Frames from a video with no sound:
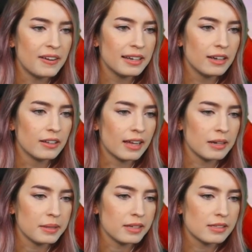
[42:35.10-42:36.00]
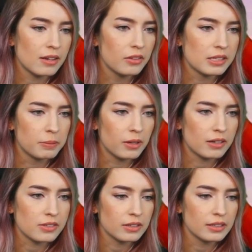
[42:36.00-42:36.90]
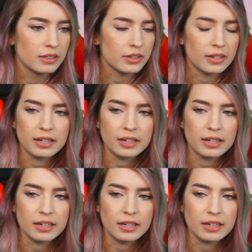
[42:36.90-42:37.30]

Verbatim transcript: it online because all these blogs are incorrect